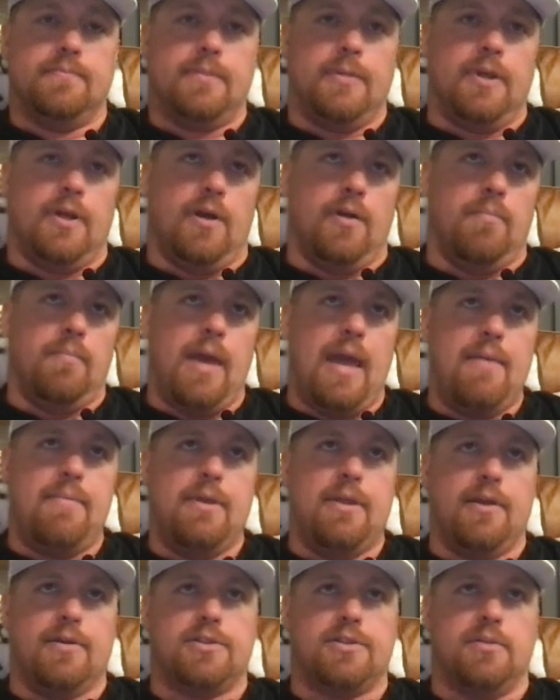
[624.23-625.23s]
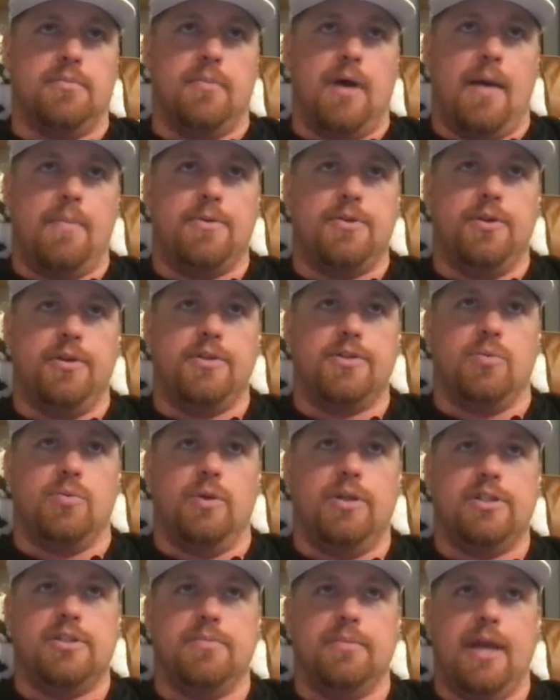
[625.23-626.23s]
you know, maybe there's some opportunities to
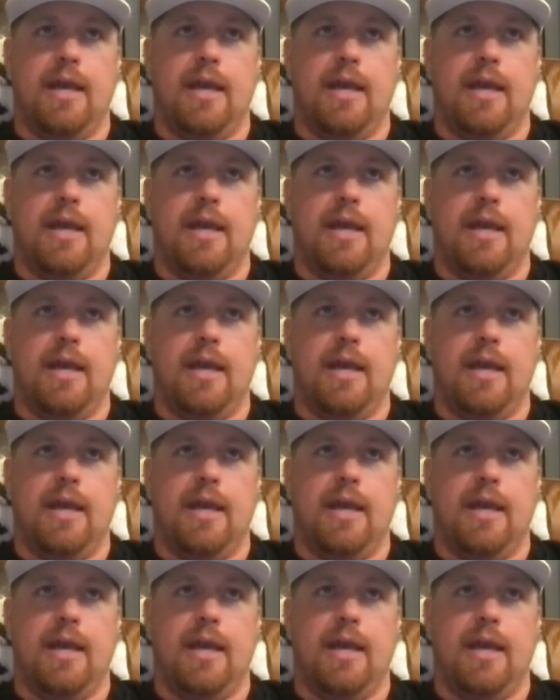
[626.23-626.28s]
win some